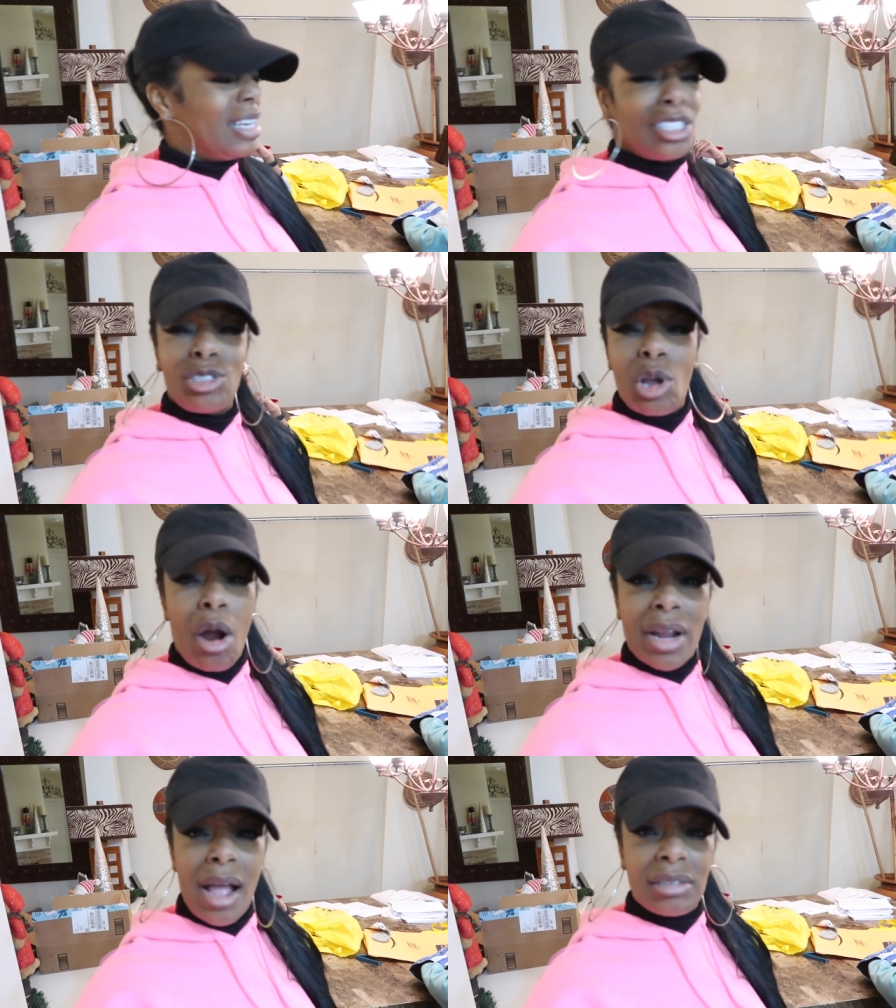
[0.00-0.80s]
and it's
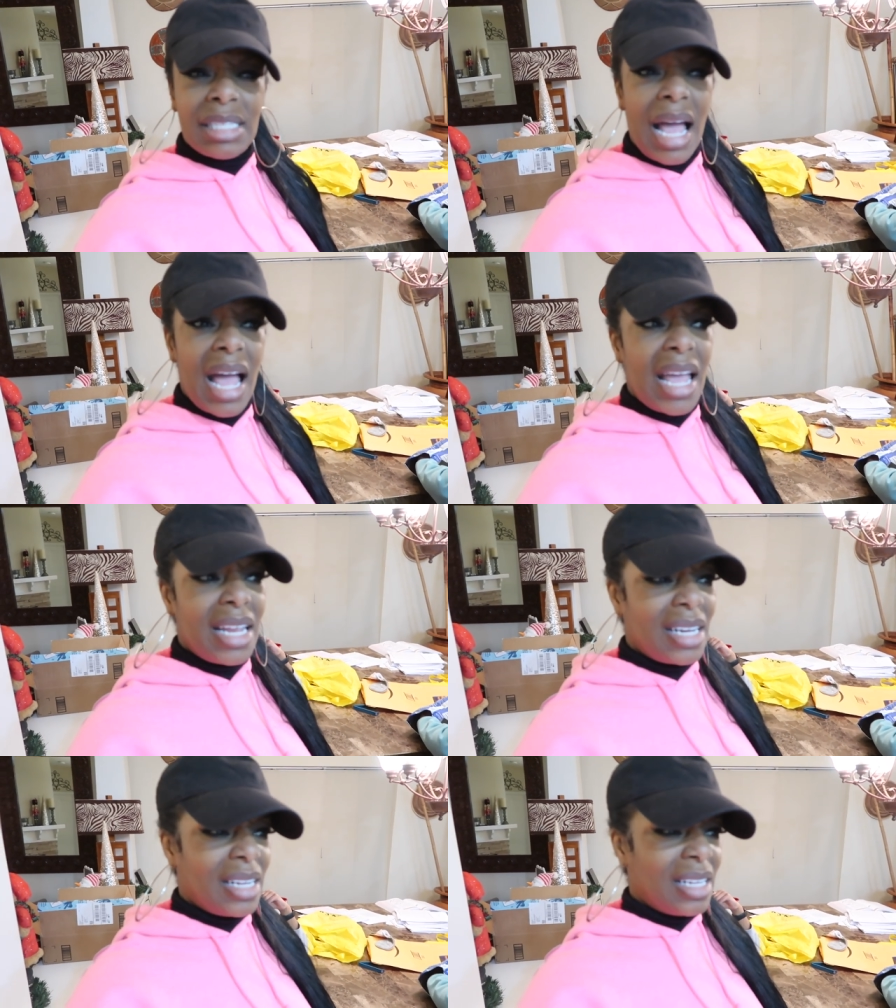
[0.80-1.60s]
dark
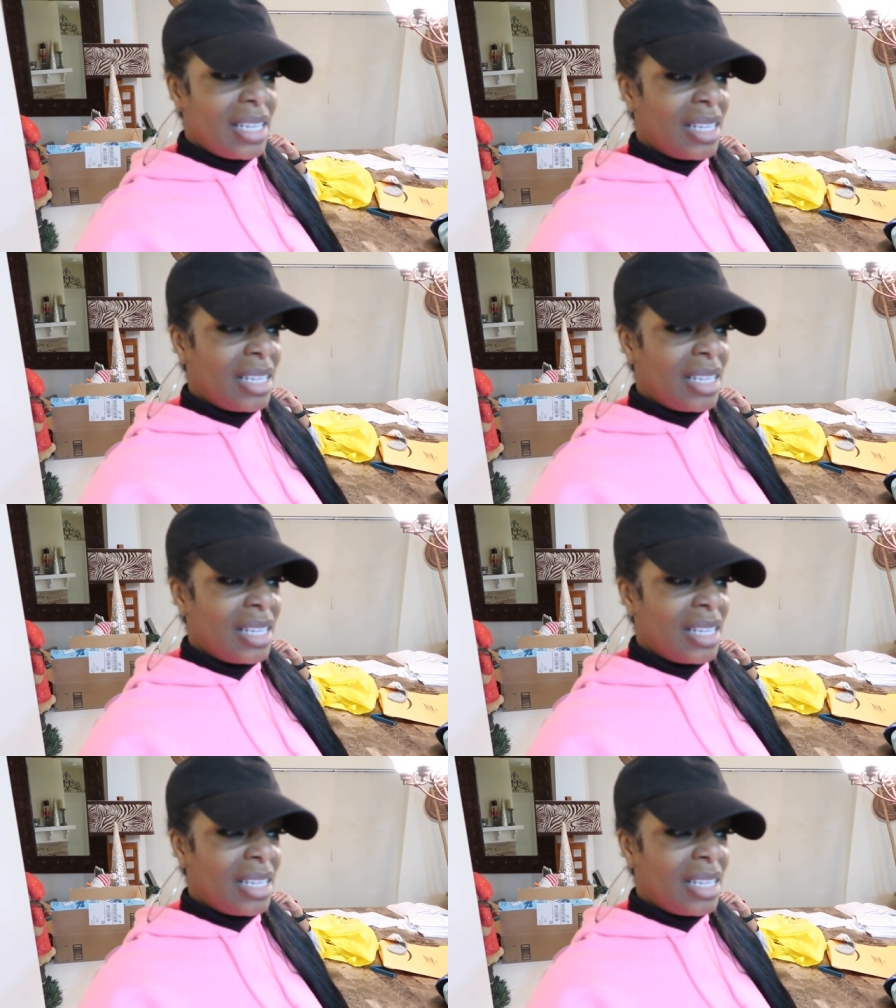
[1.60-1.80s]
outside.